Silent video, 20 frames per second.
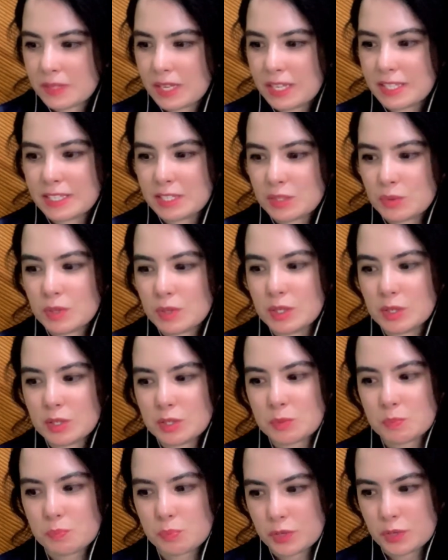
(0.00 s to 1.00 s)
This one
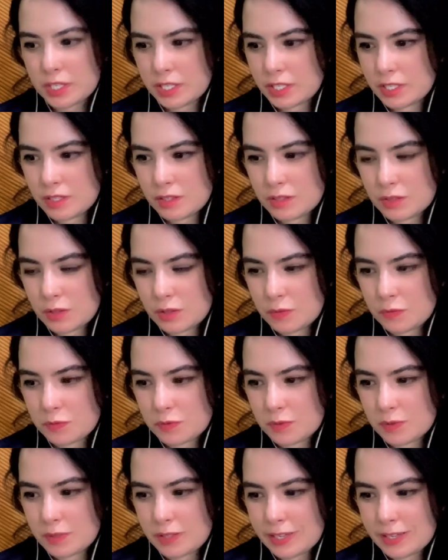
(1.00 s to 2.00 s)
looks British, of
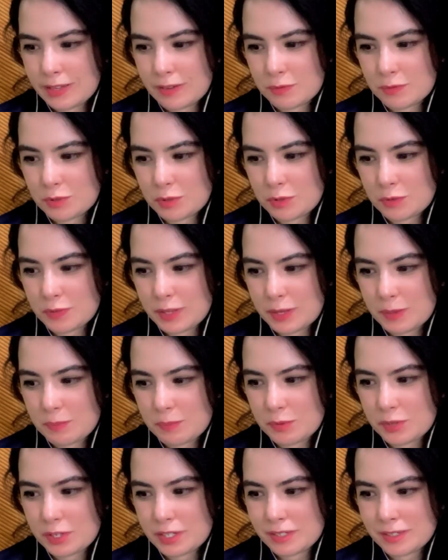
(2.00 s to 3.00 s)
like a sort of like a
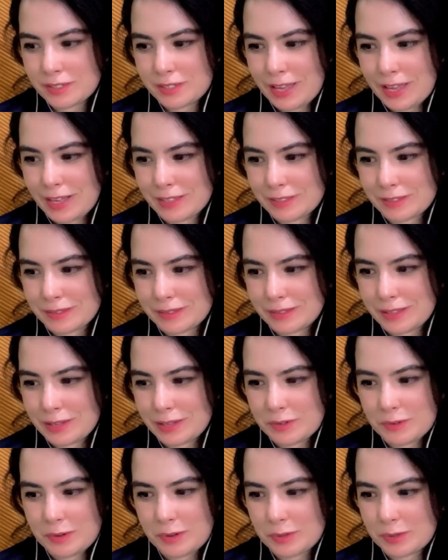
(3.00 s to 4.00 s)
British castle. I
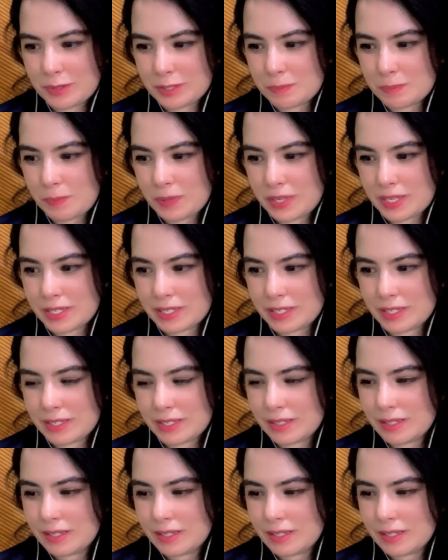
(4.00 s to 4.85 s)
don't know how to explain it.